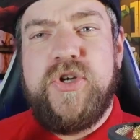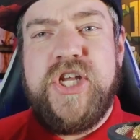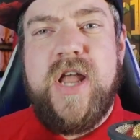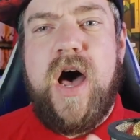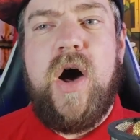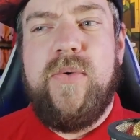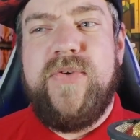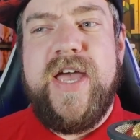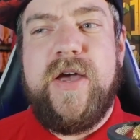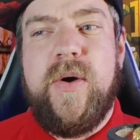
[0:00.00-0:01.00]
washing the whole
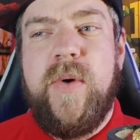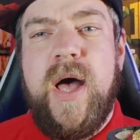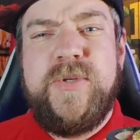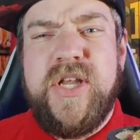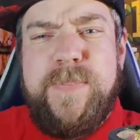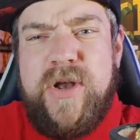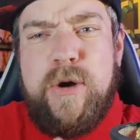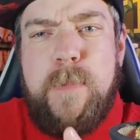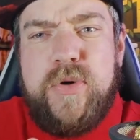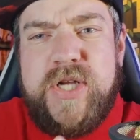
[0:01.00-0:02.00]
vehicle. I'm just going to put a
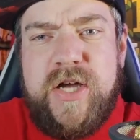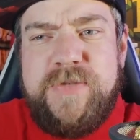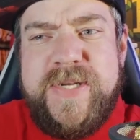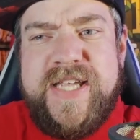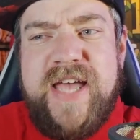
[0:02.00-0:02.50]
little montage of me